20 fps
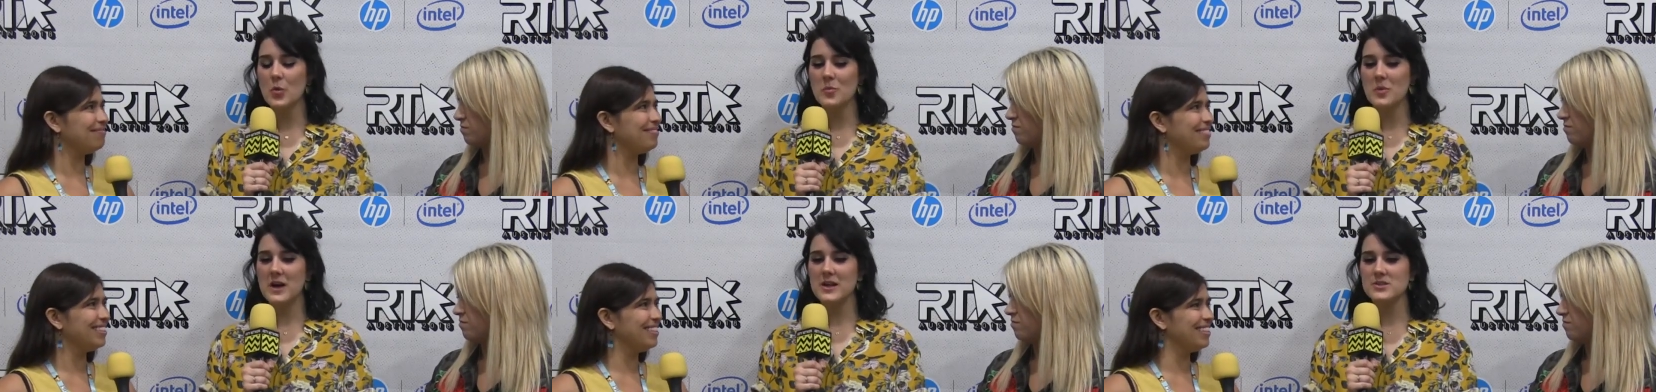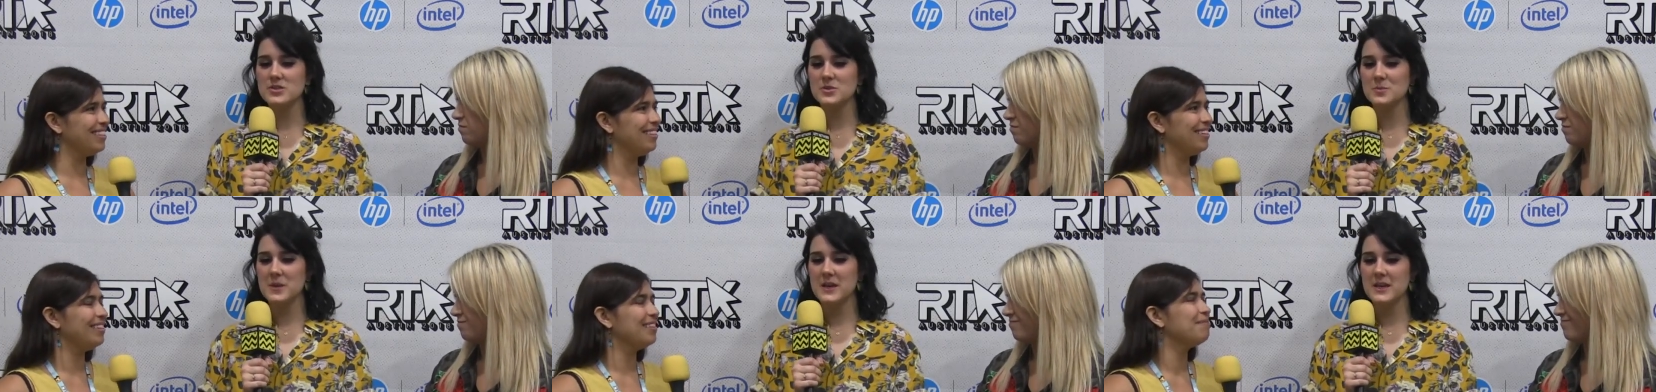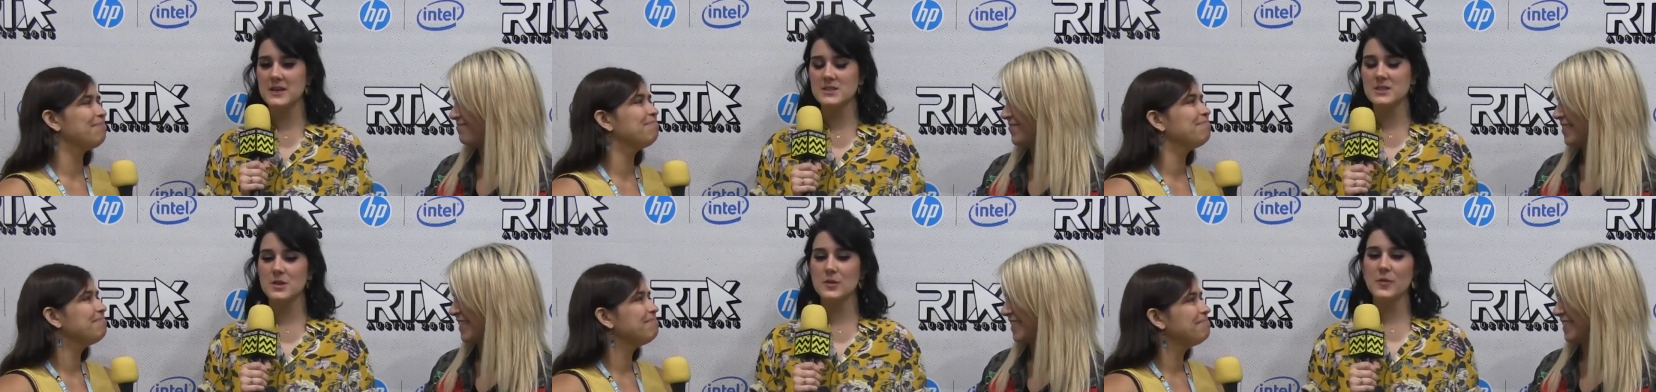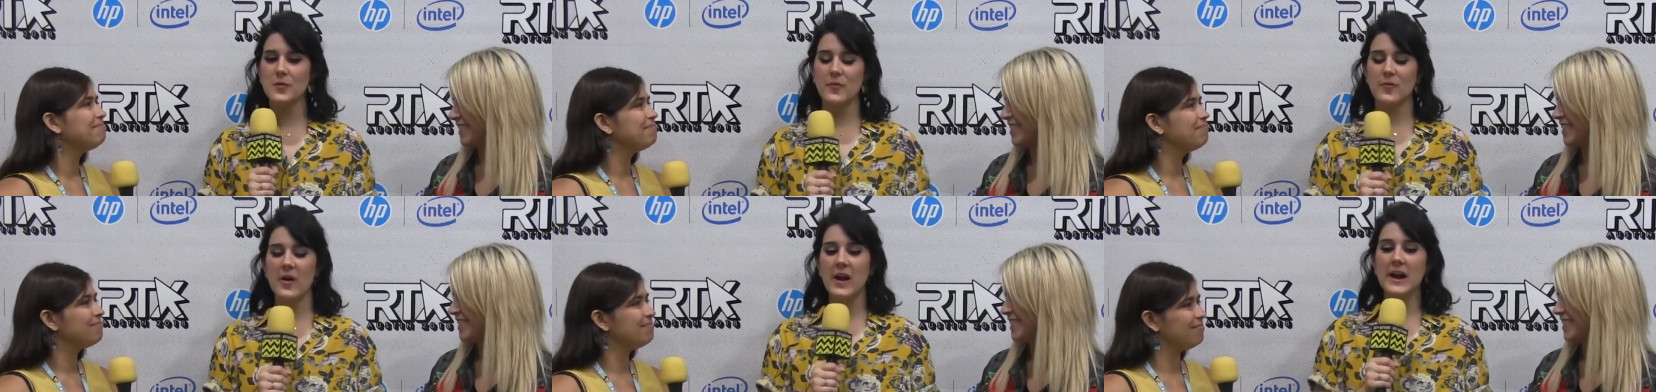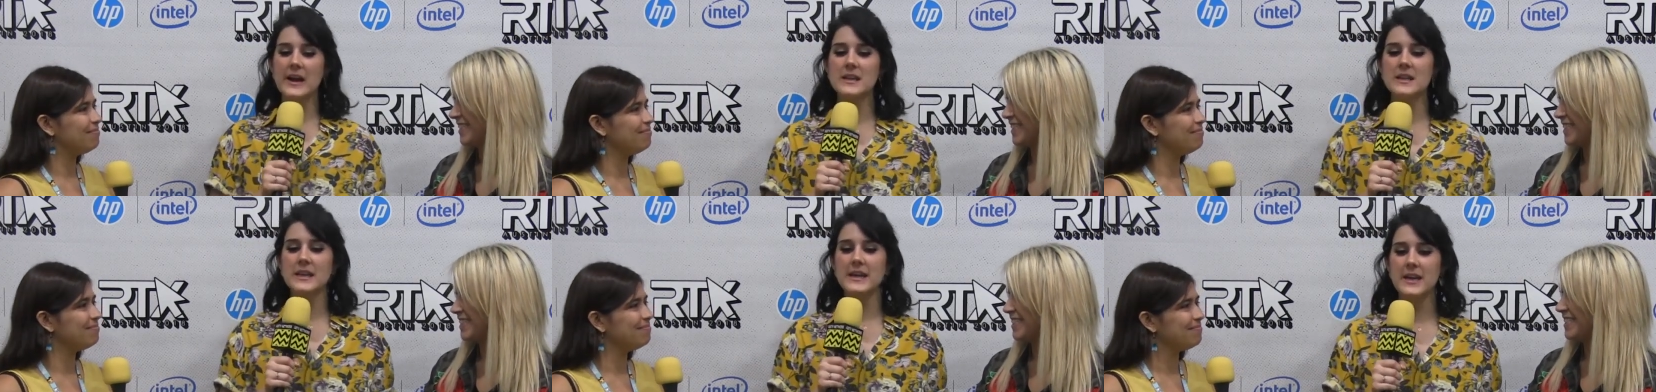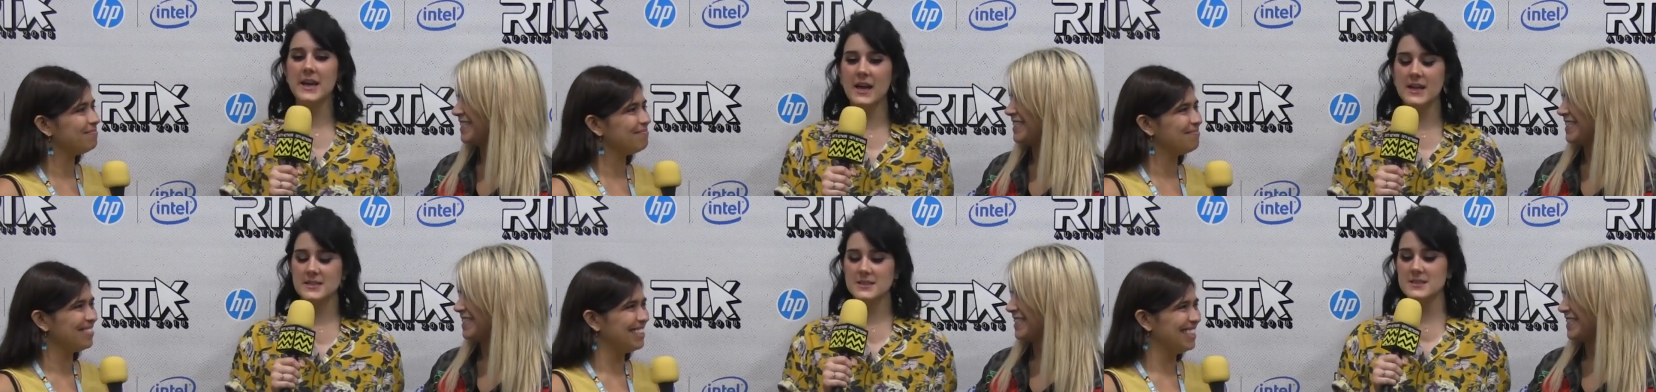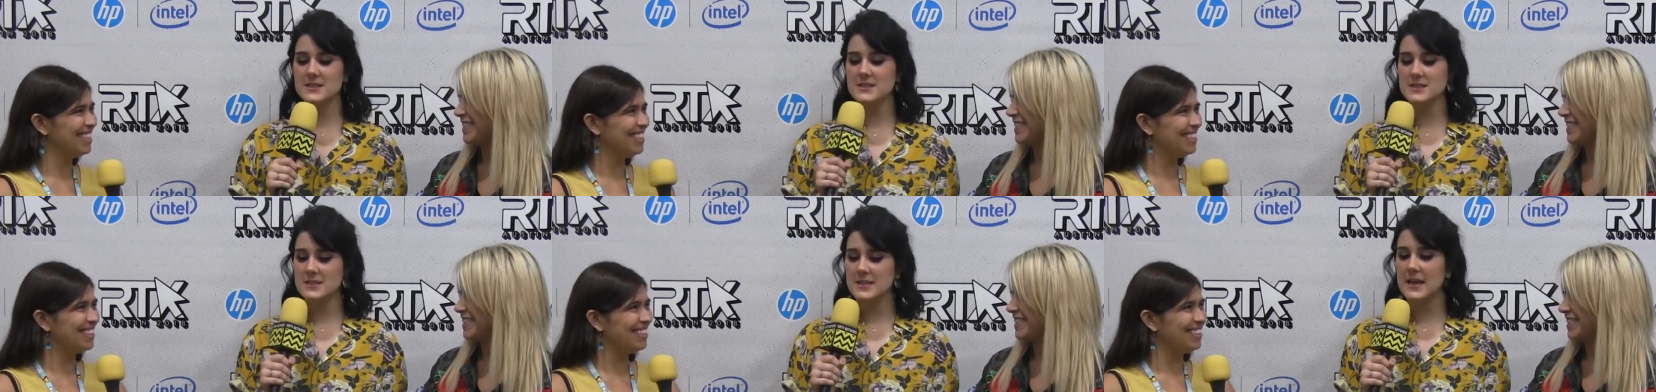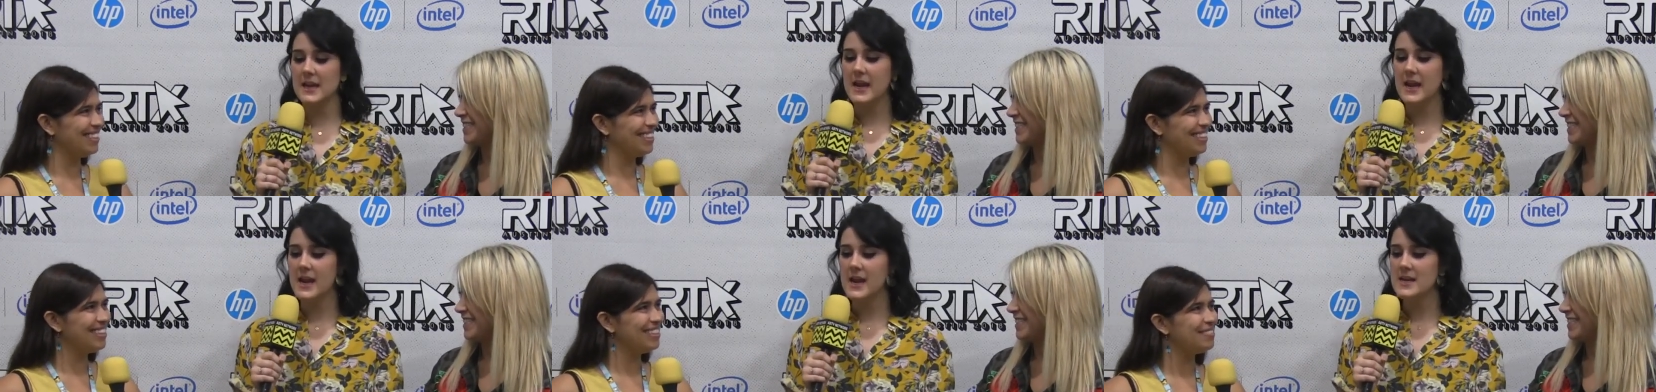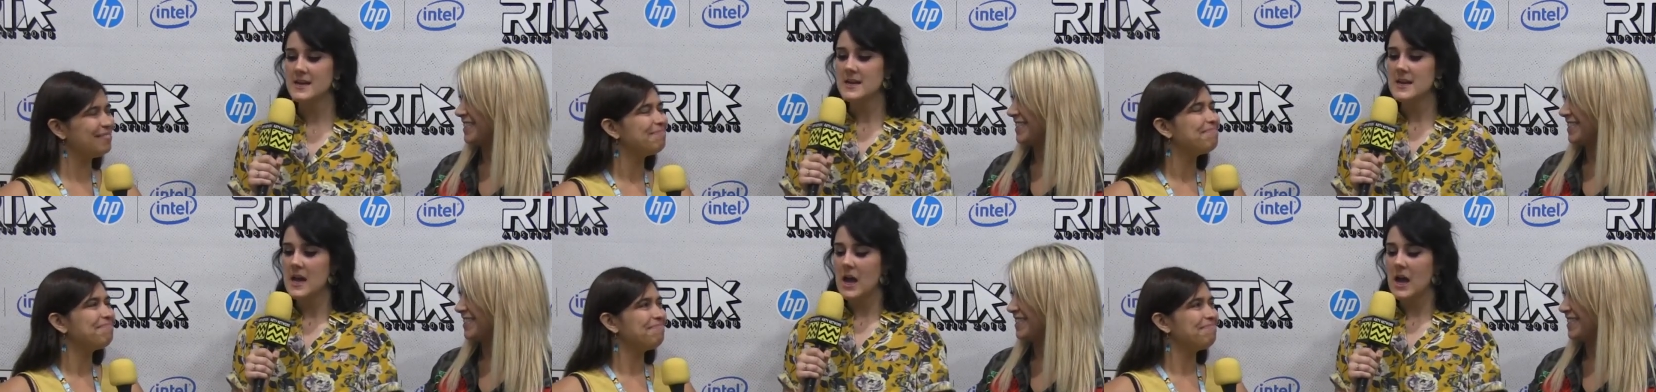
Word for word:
Speaker 1: much because you finally got to see